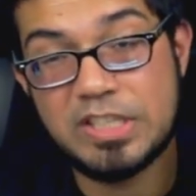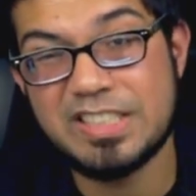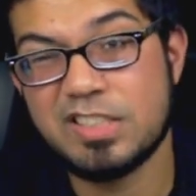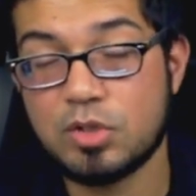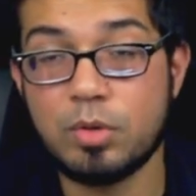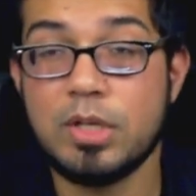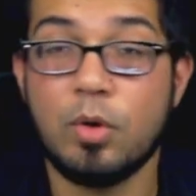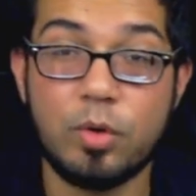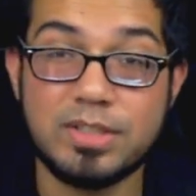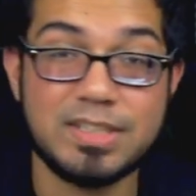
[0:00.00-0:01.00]
Is it Sony
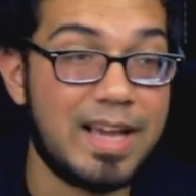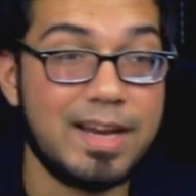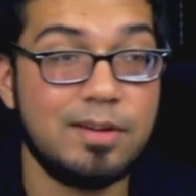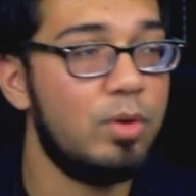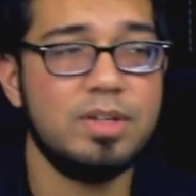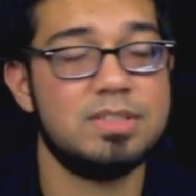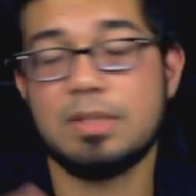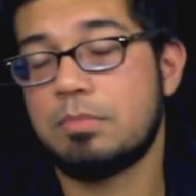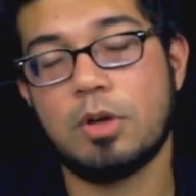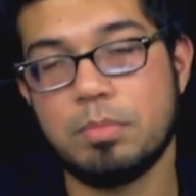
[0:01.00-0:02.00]
or is it Canon or is it
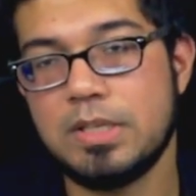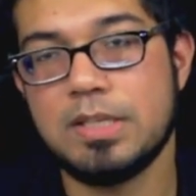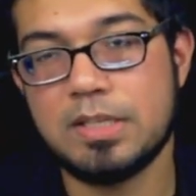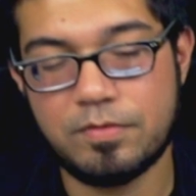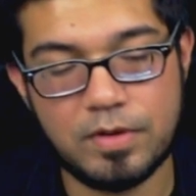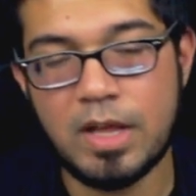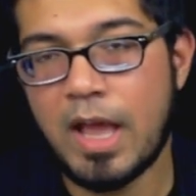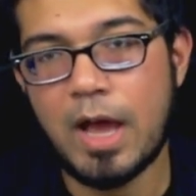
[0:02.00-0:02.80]
something completely different?